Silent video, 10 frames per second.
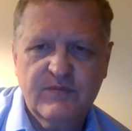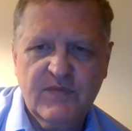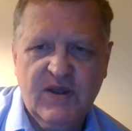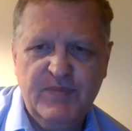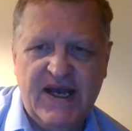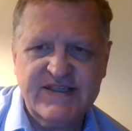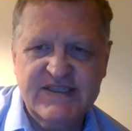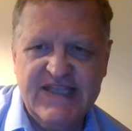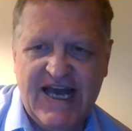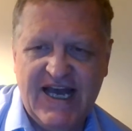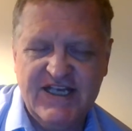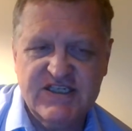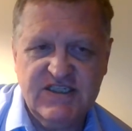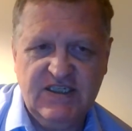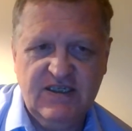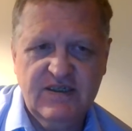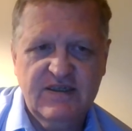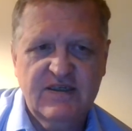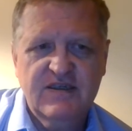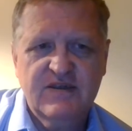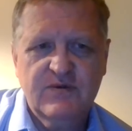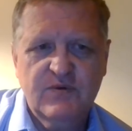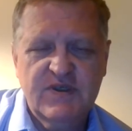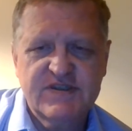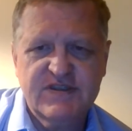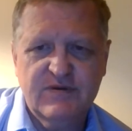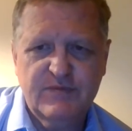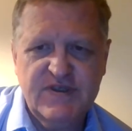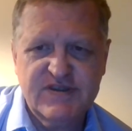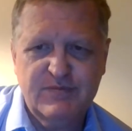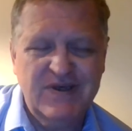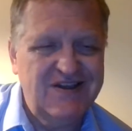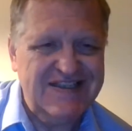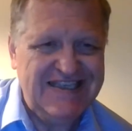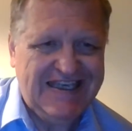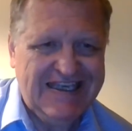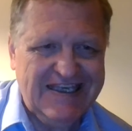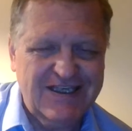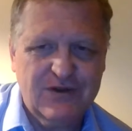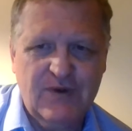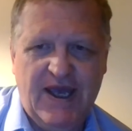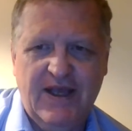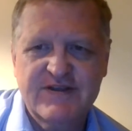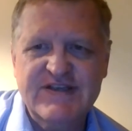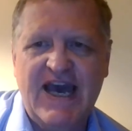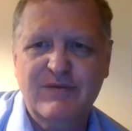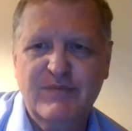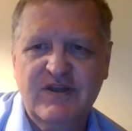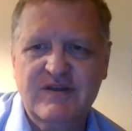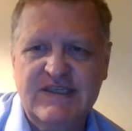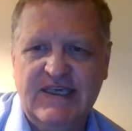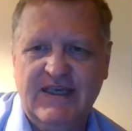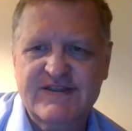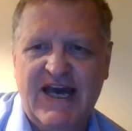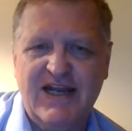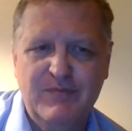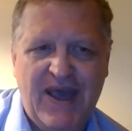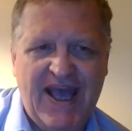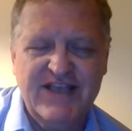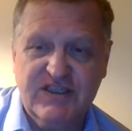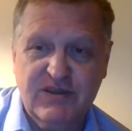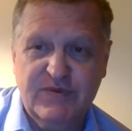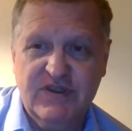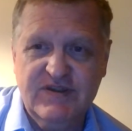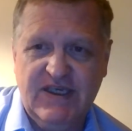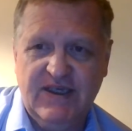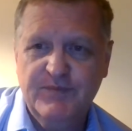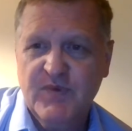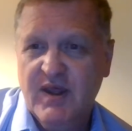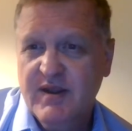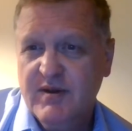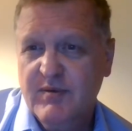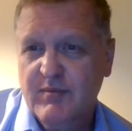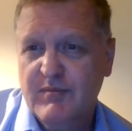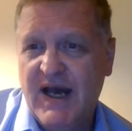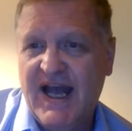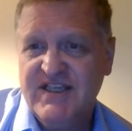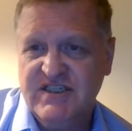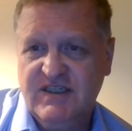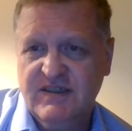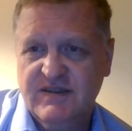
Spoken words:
capacidade, it means ability, right? It's not ability, it's not a magic ability, mágica,